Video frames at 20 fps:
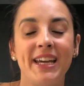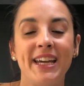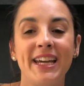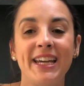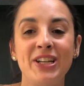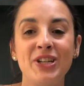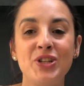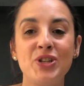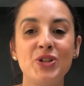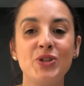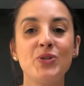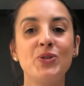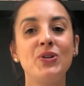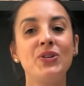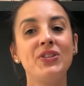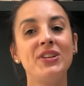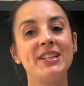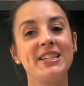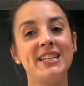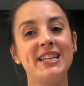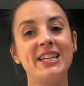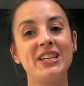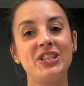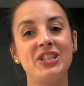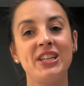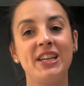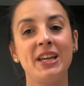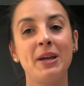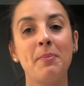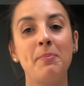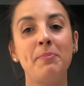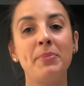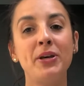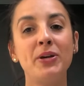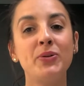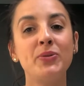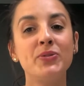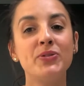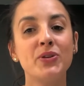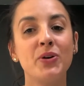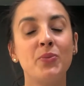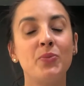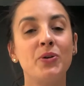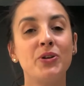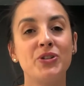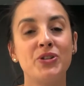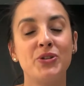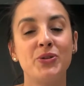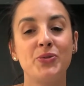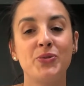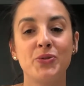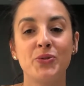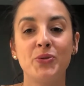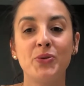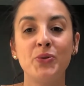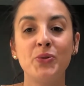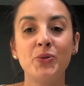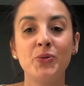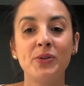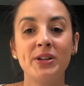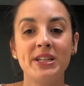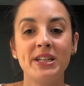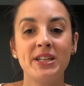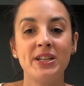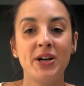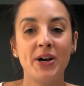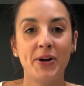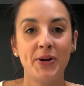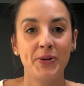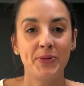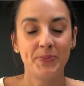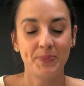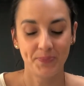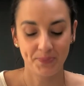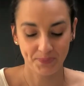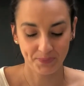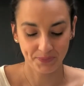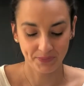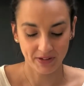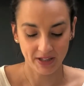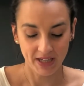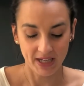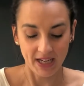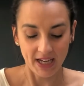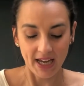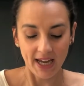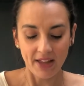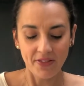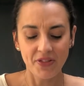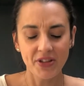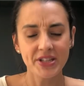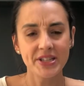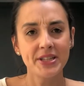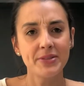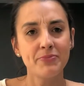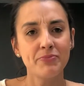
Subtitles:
ensure that teaching builds on what children already know. This